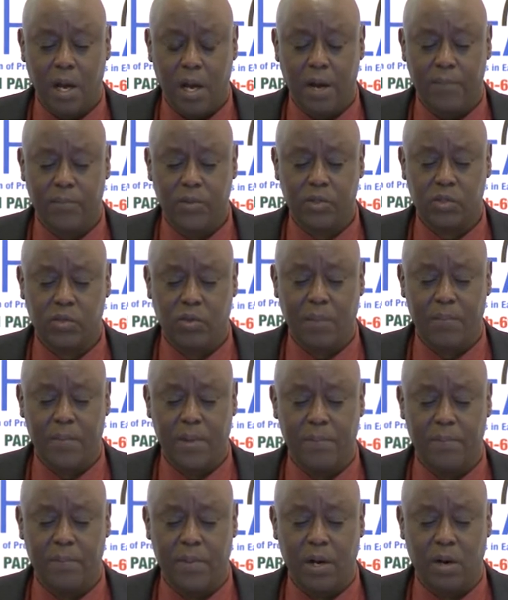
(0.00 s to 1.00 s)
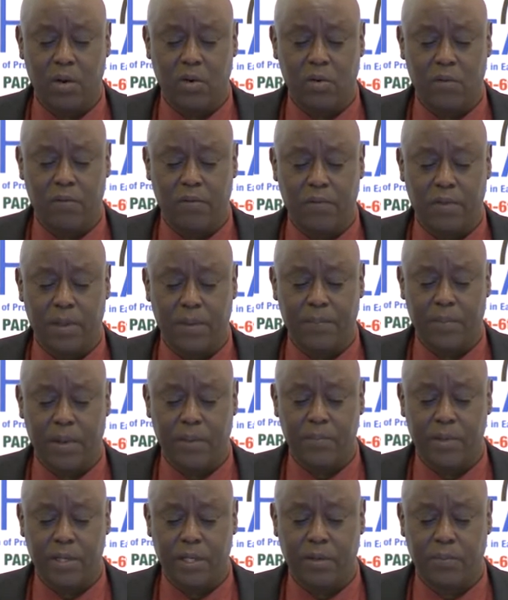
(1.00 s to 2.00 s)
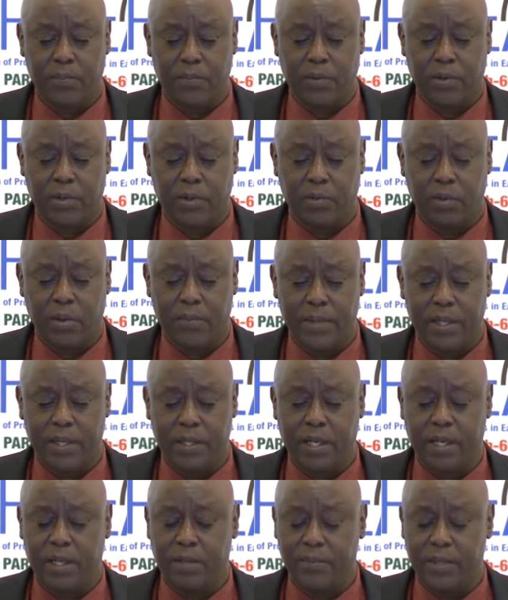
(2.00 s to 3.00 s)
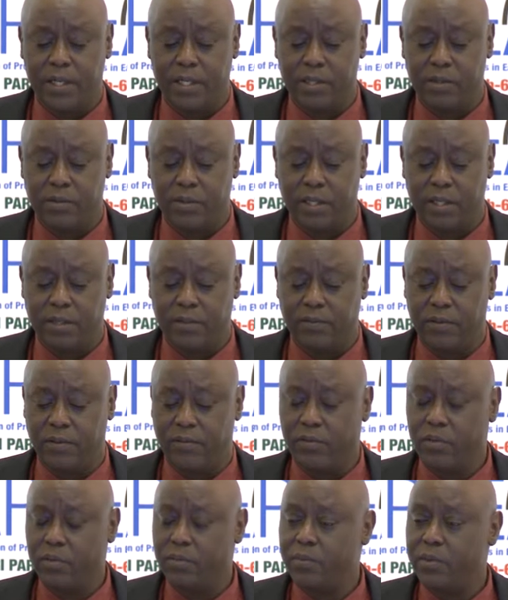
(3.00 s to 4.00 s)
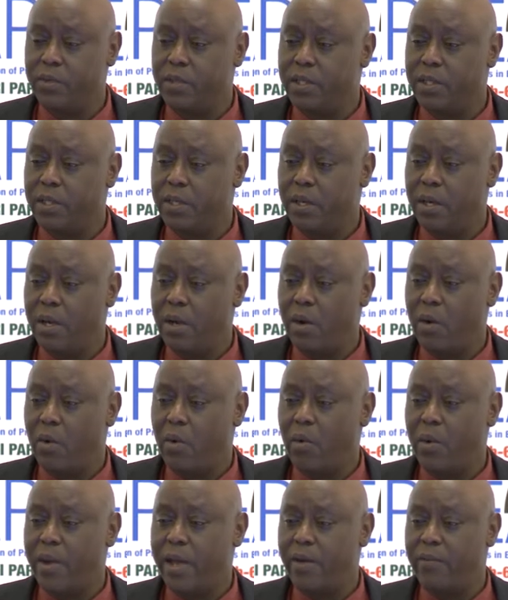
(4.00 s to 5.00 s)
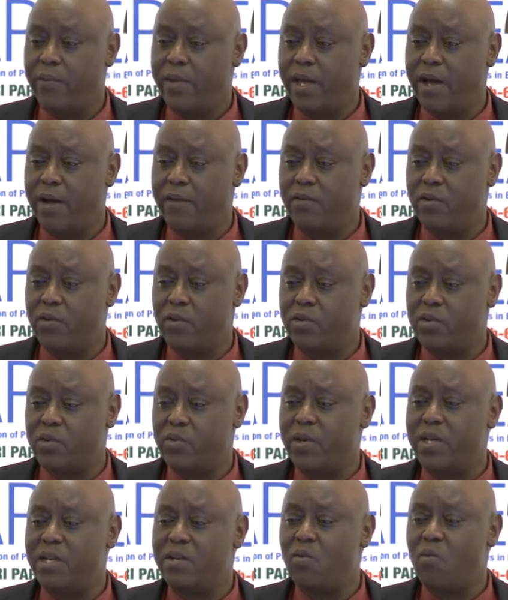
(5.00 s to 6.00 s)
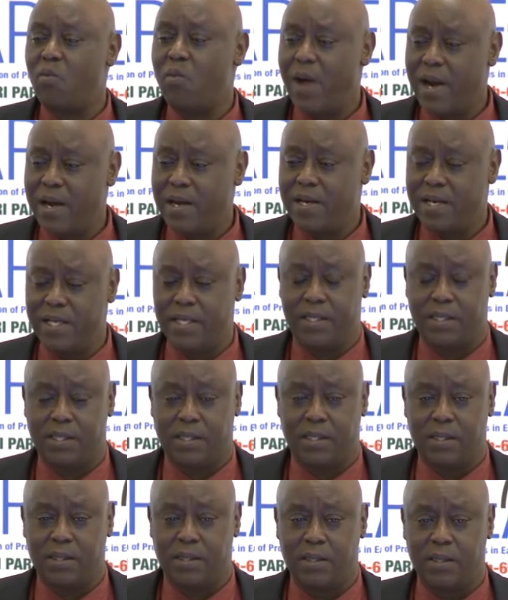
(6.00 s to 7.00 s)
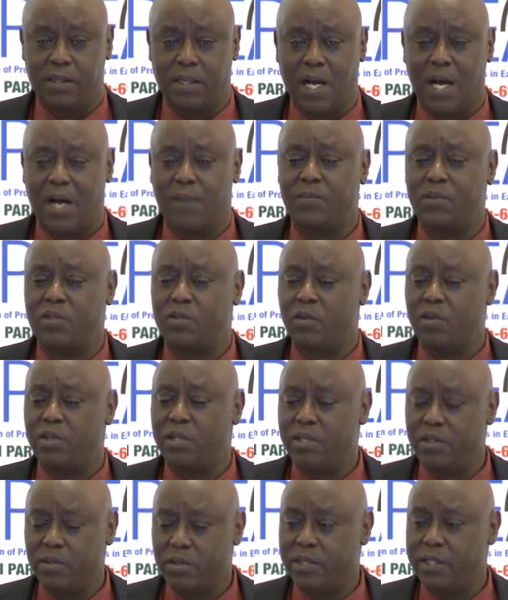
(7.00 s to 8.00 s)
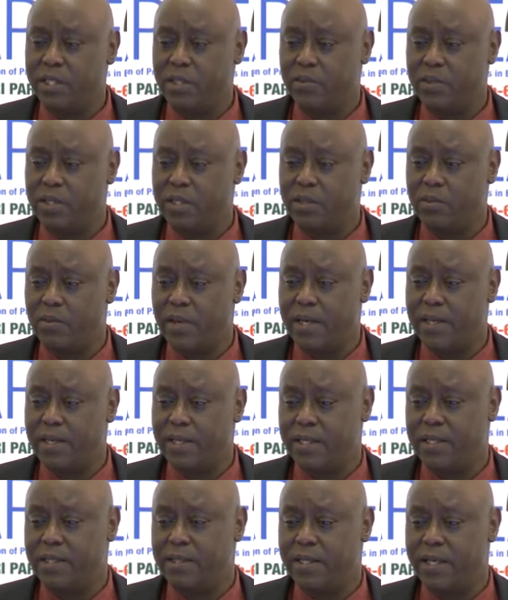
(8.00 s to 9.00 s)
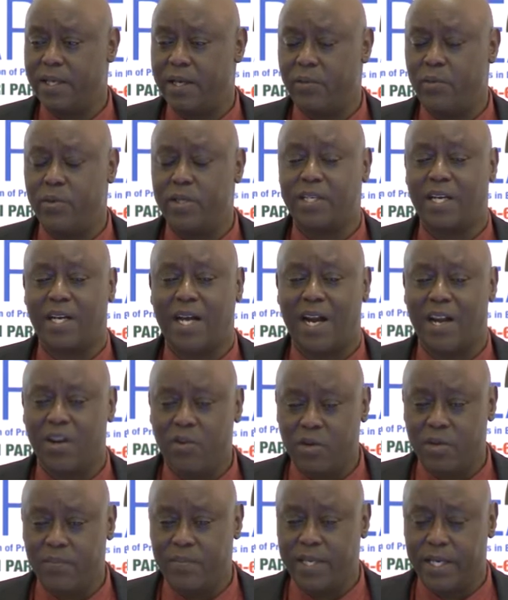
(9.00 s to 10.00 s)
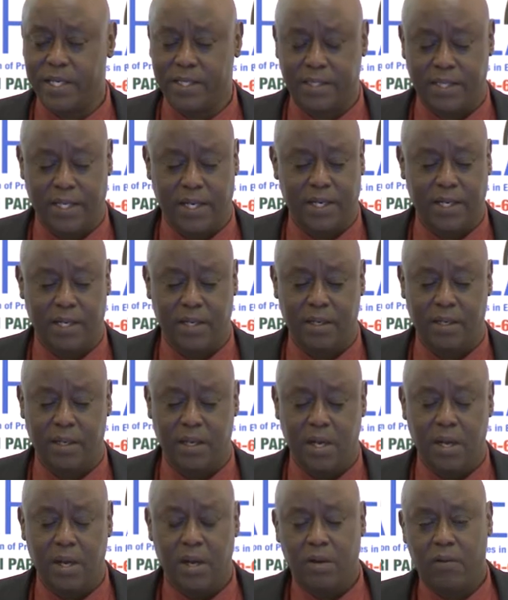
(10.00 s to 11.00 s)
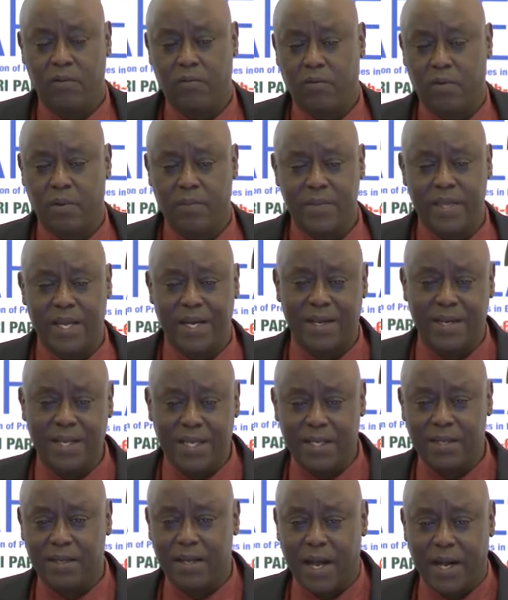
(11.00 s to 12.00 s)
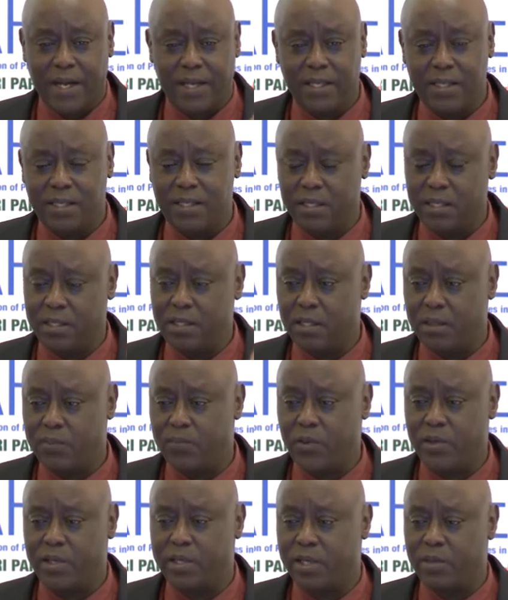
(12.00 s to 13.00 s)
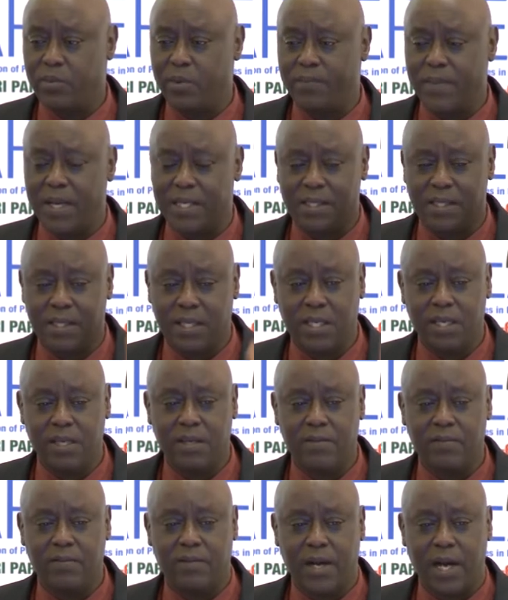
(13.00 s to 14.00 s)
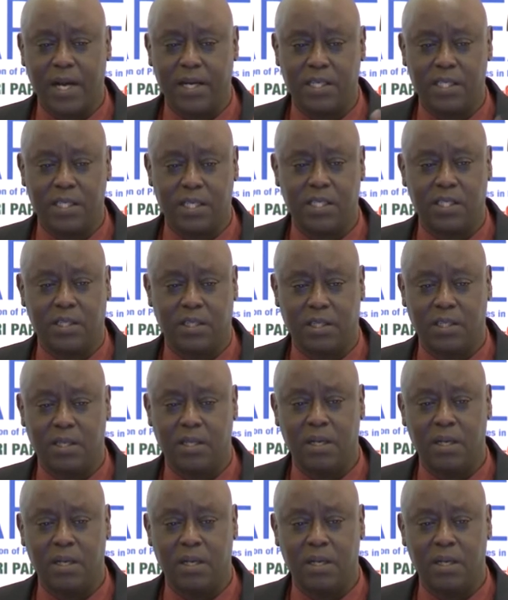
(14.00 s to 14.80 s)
I'm also a member of the Public Procurement Administrative Review Board, where we have got 21 days, absolutely 21 days, which cannot be extended. From the date a case is reported, we must give a decision